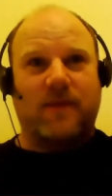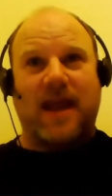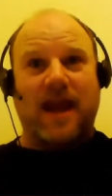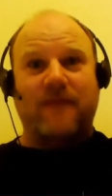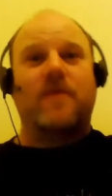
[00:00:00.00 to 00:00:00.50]
and
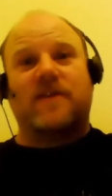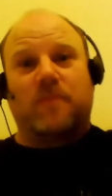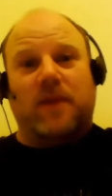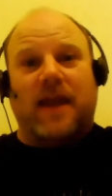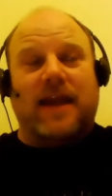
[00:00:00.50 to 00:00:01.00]
everyone that's
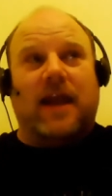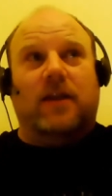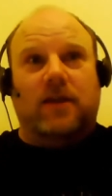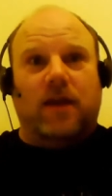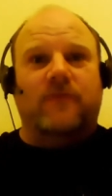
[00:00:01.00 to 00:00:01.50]
played it
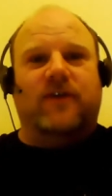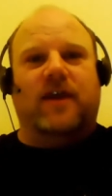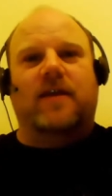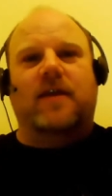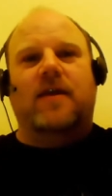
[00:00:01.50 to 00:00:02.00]
loves it.